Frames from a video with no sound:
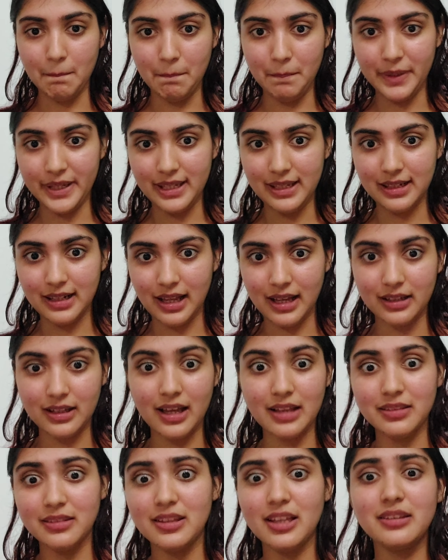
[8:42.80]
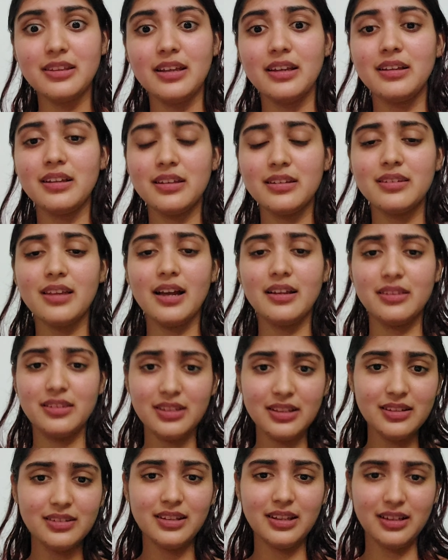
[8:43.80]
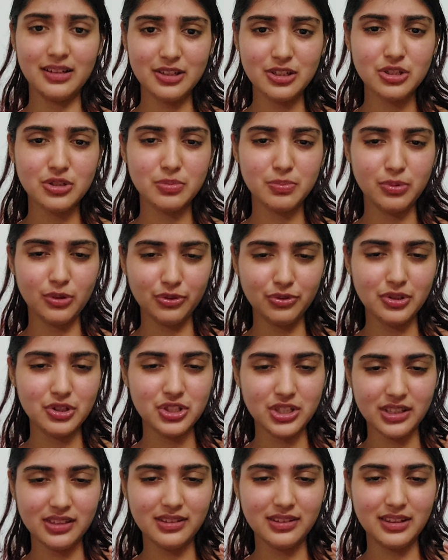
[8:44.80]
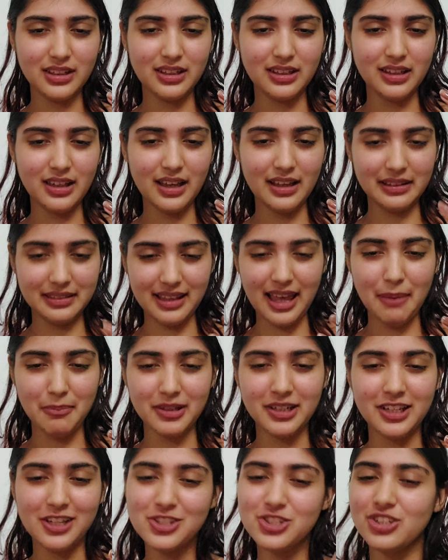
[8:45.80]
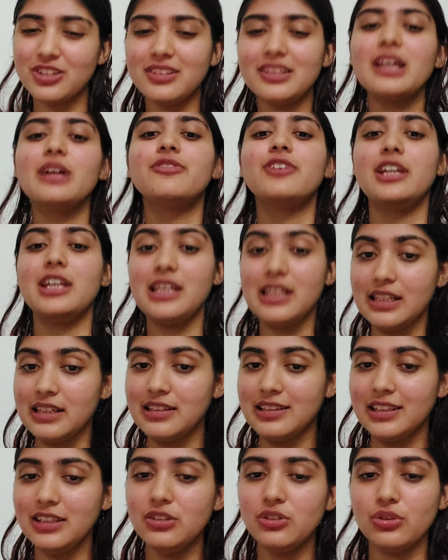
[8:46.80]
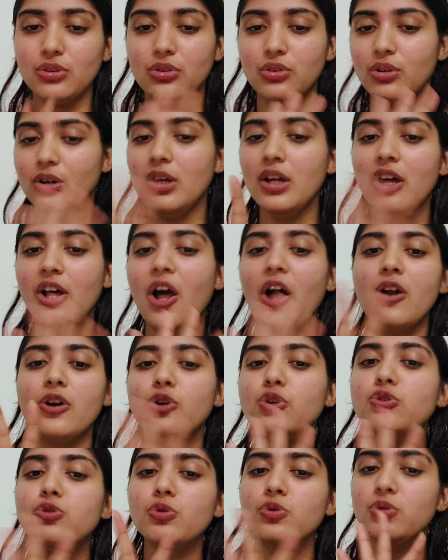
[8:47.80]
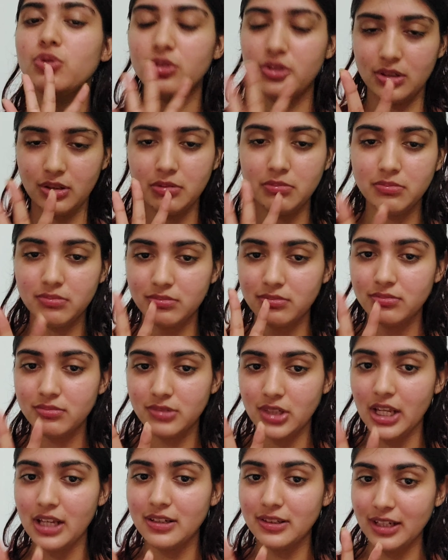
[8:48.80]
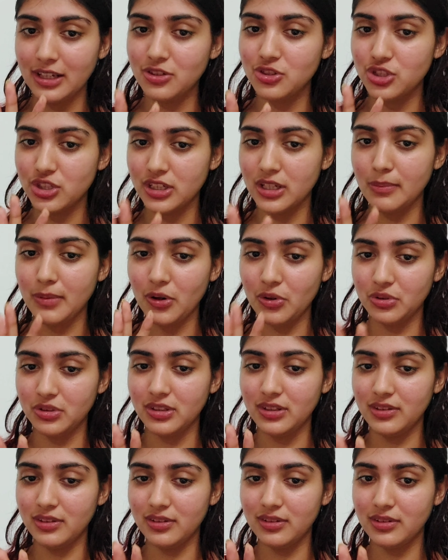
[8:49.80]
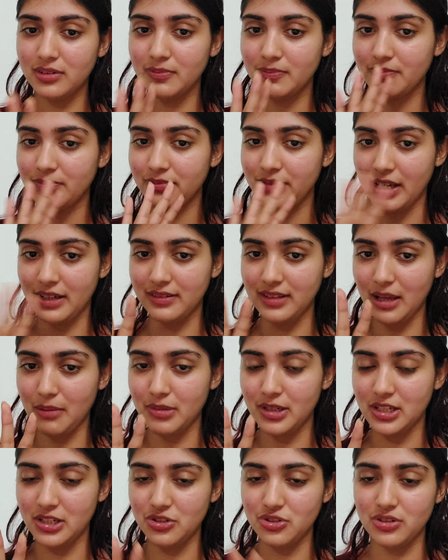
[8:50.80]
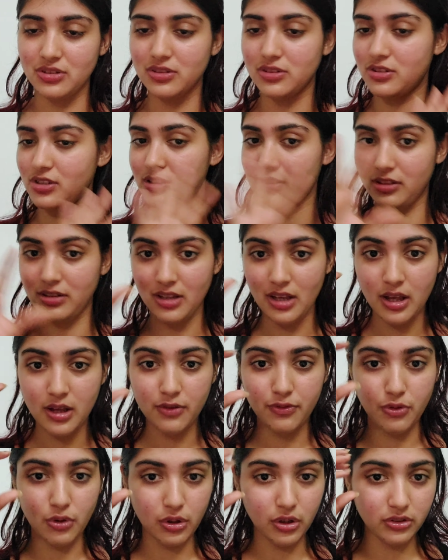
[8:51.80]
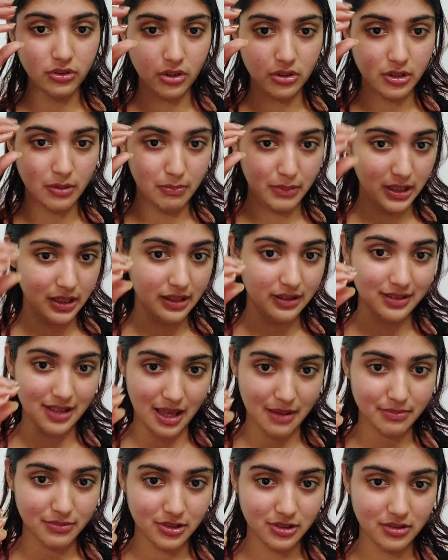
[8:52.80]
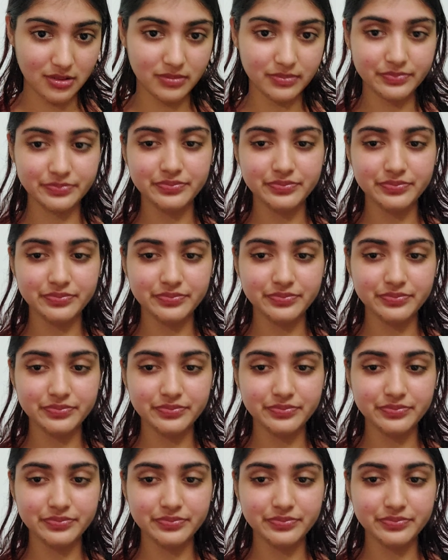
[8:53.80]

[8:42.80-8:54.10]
be like. And the thing is that these English proficiency examinations are very easy, so don't take tension about these examinations, just focus on the main exams.